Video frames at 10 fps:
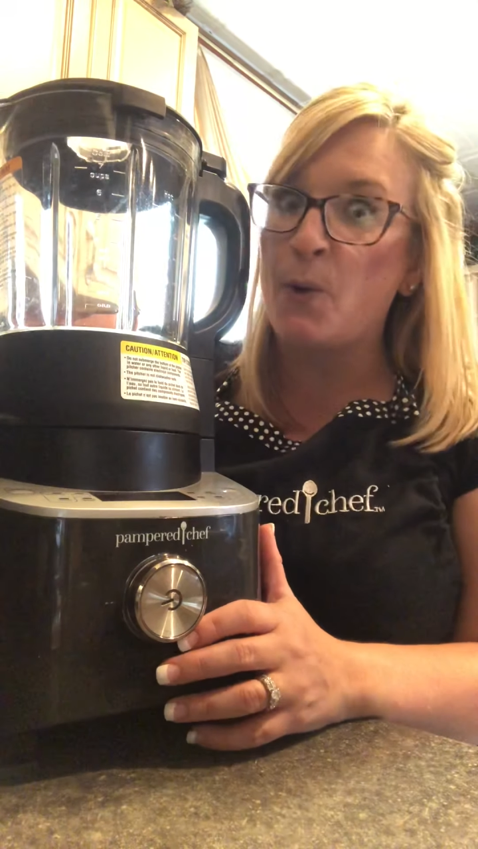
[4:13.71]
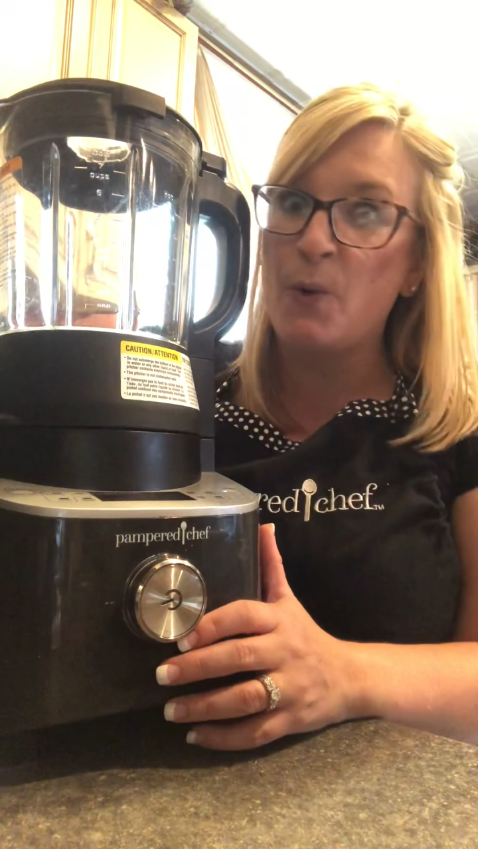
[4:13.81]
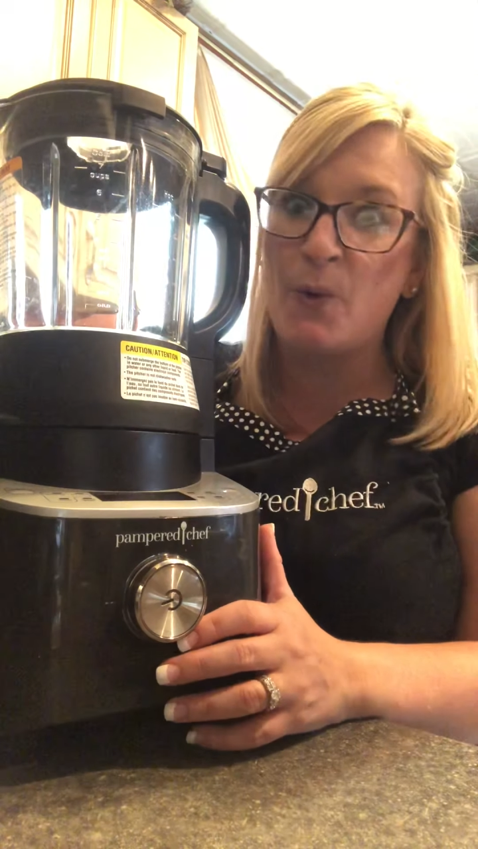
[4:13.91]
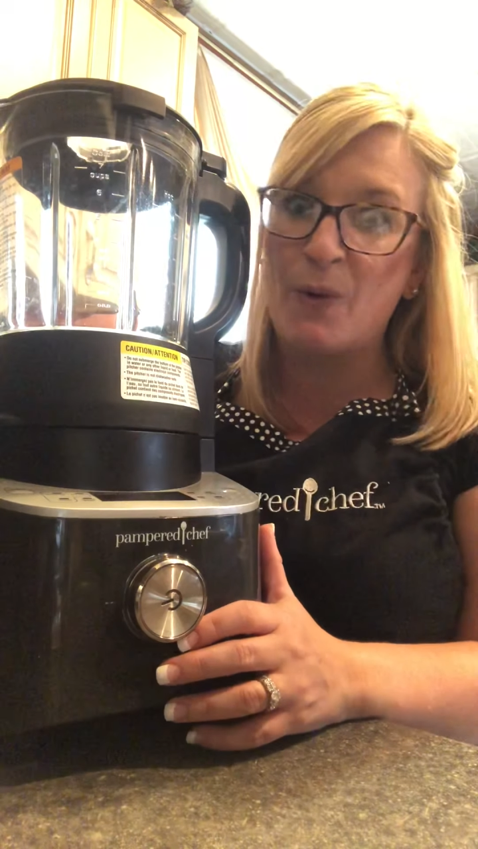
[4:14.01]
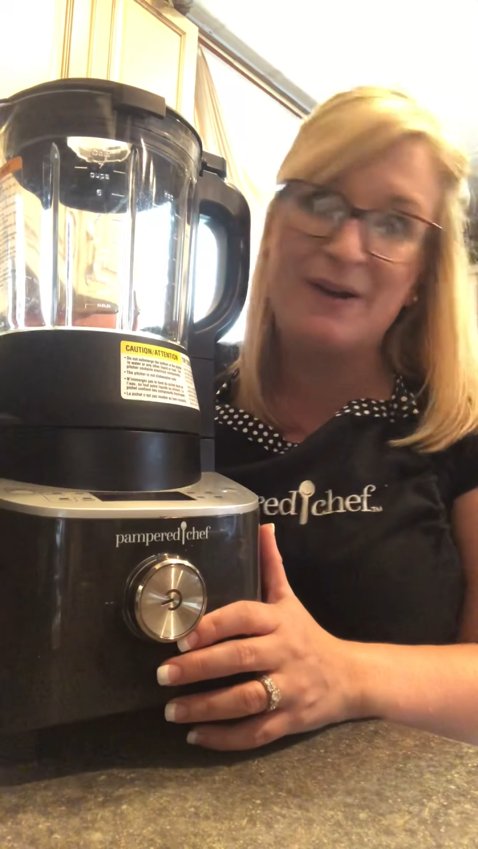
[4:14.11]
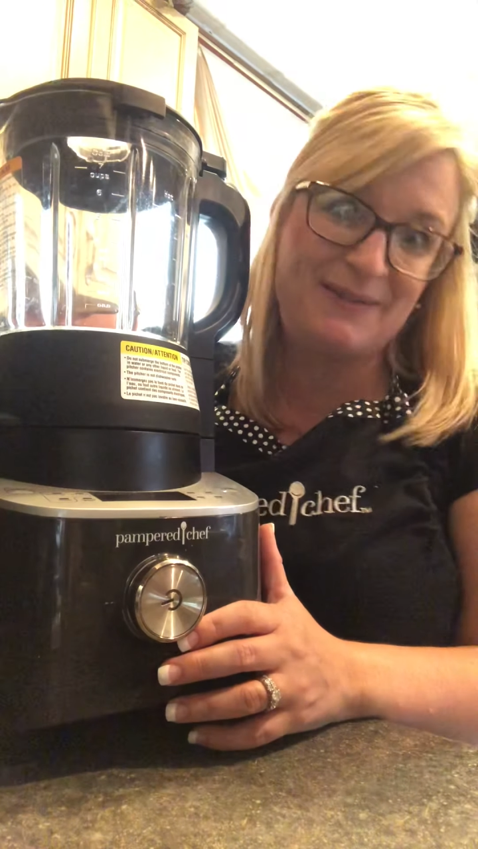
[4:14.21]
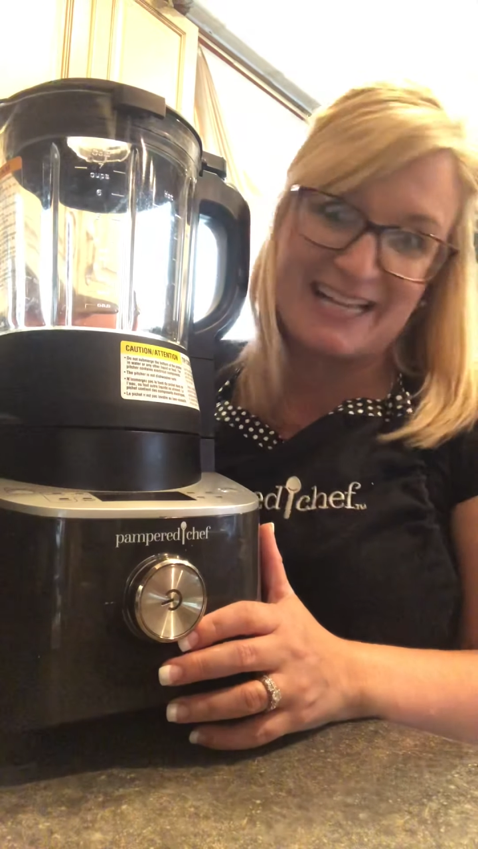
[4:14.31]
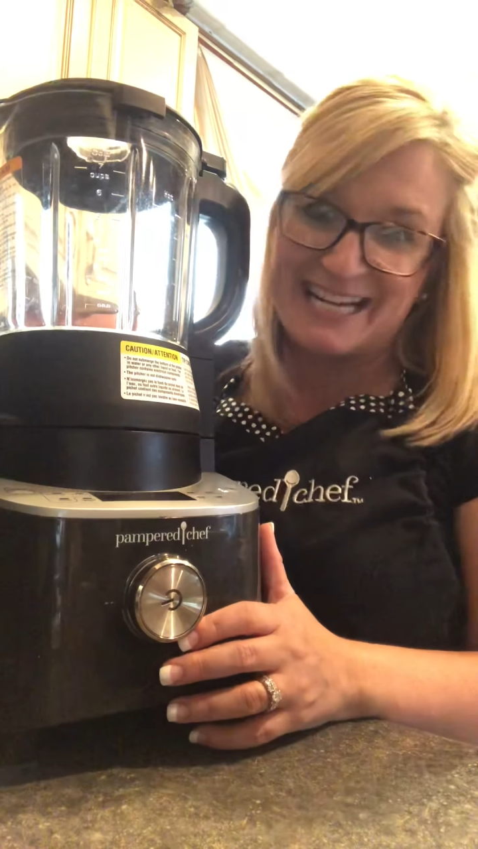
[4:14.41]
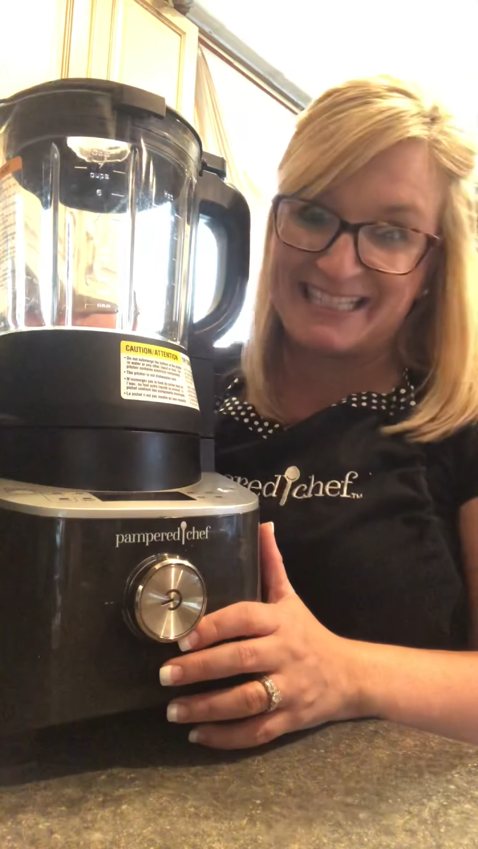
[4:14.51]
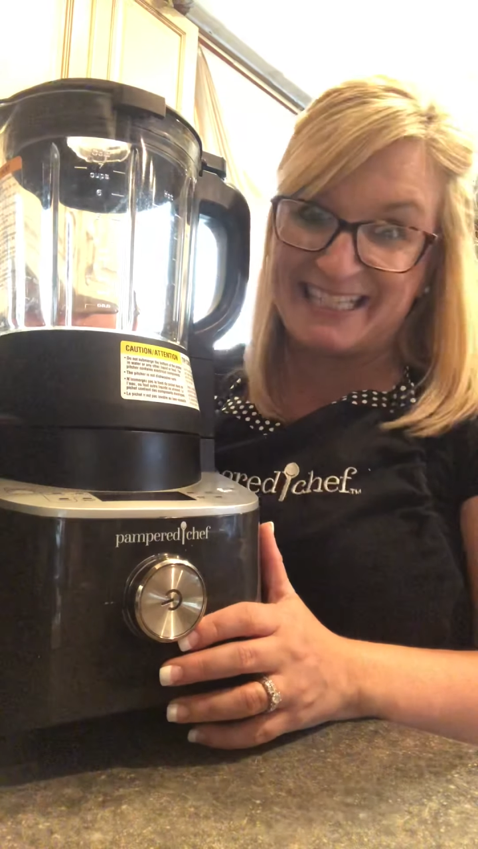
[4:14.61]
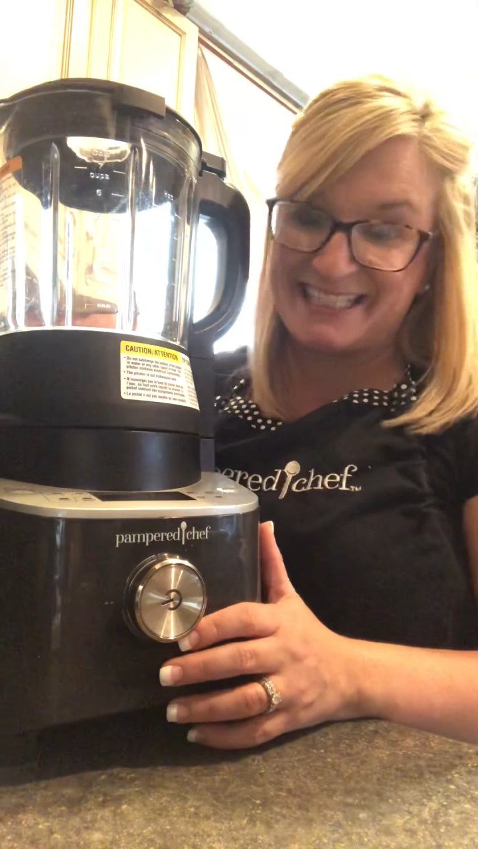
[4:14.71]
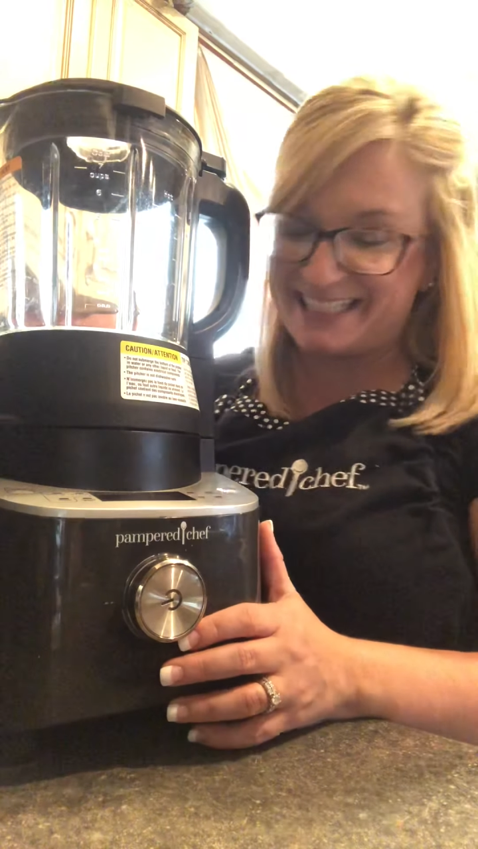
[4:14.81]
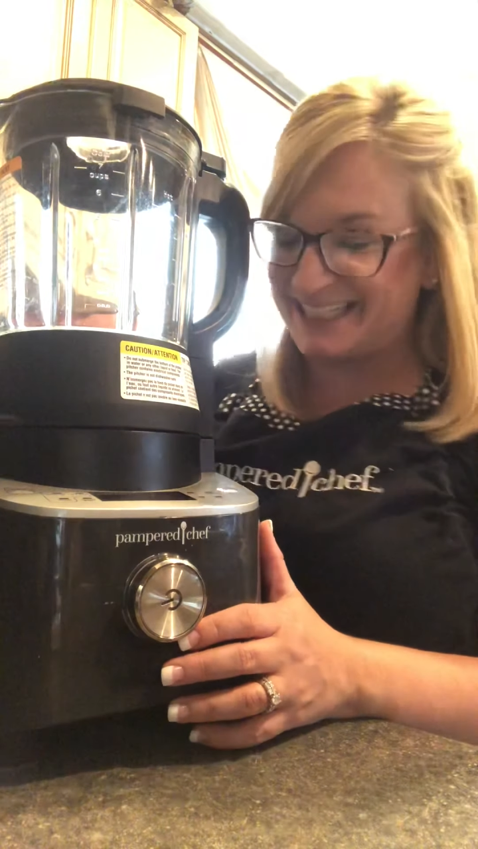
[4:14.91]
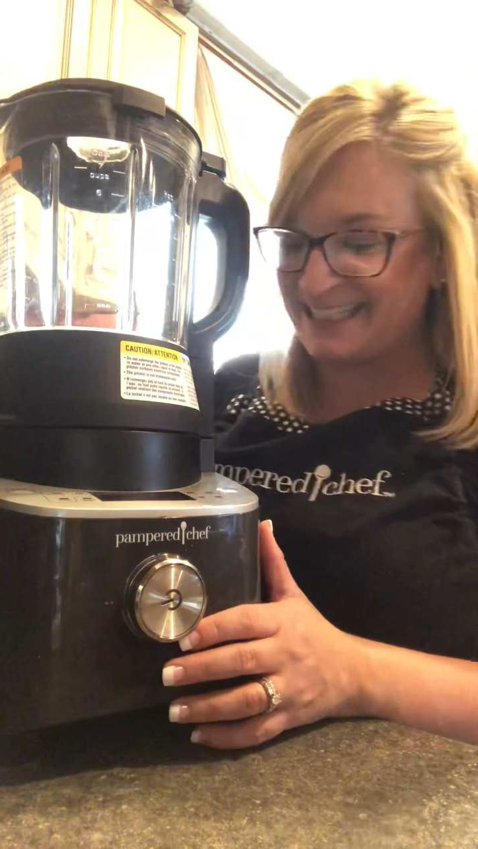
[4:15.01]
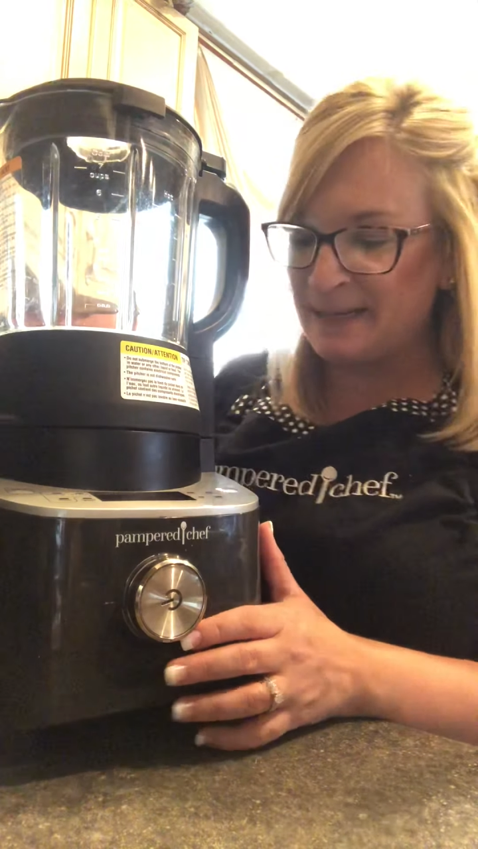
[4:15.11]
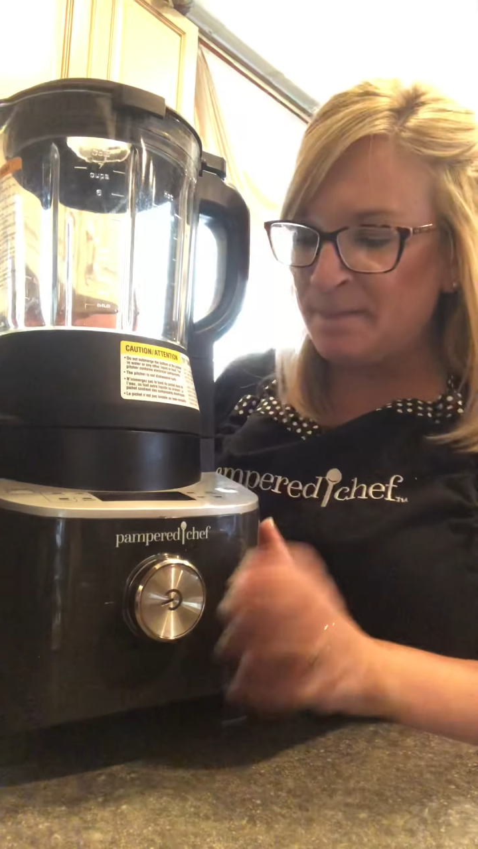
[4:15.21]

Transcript: Whew, it was that delicious.